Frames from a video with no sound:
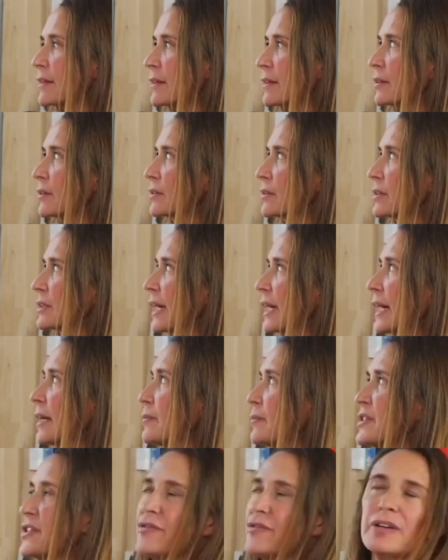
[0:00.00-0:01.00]
the
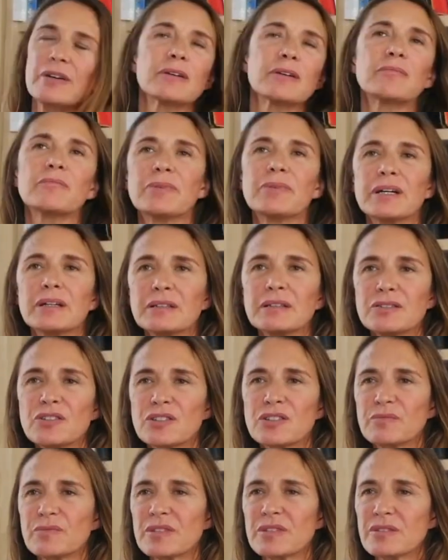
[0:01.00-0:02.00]
atmosphere in
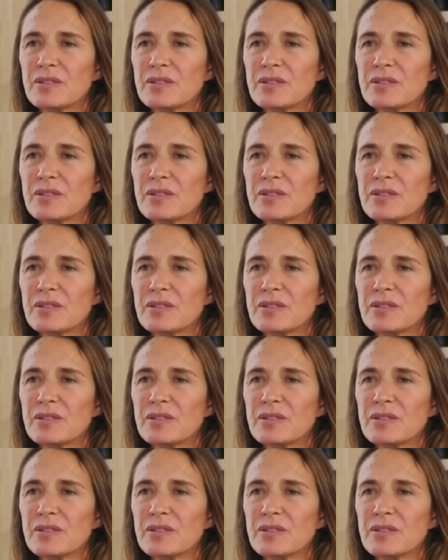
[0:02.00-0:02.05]
Belgium.